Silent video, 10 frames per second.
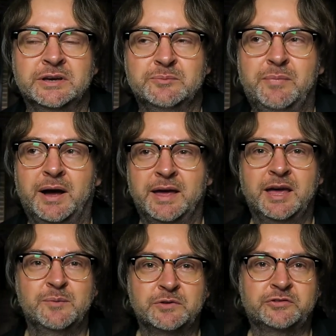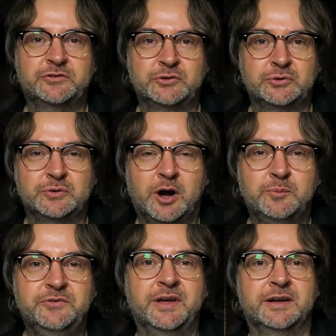my aim is to
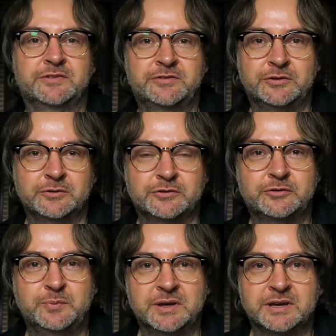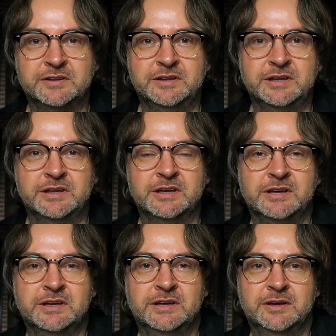update, so to speak, the
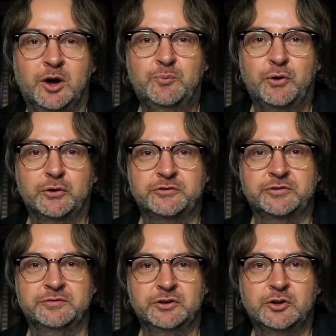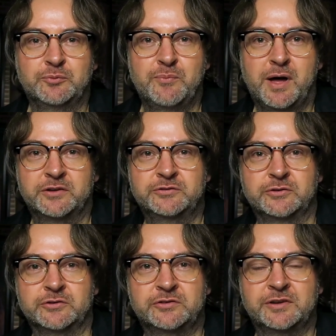approach of the old
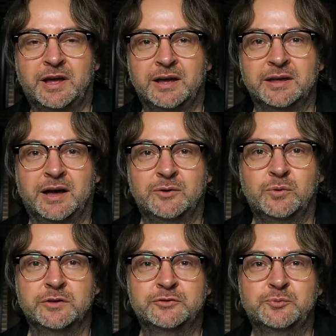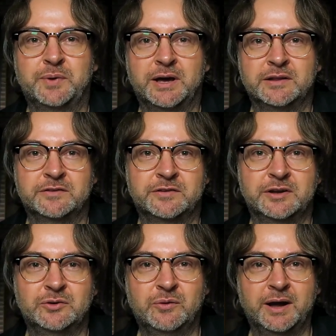masters. I want to paint
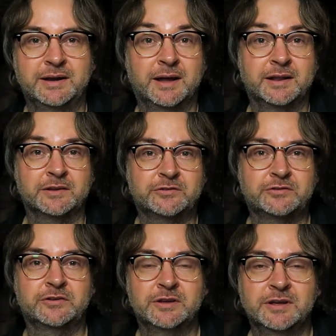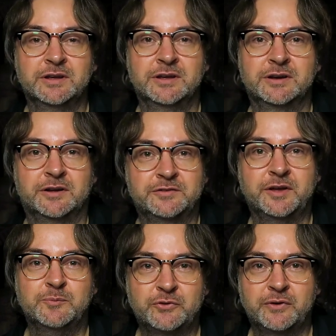in a way that is
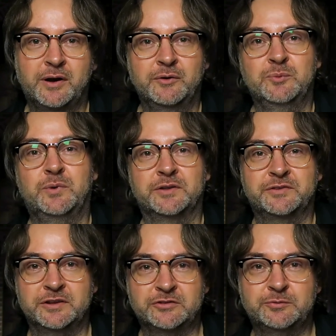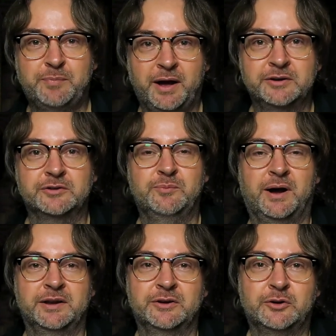contemporary but inspired
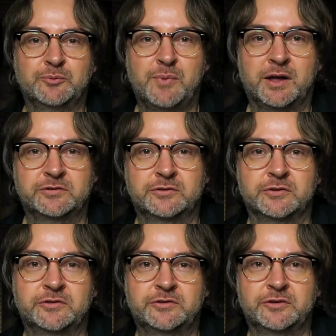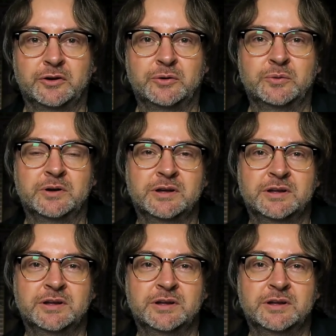by the old masters. So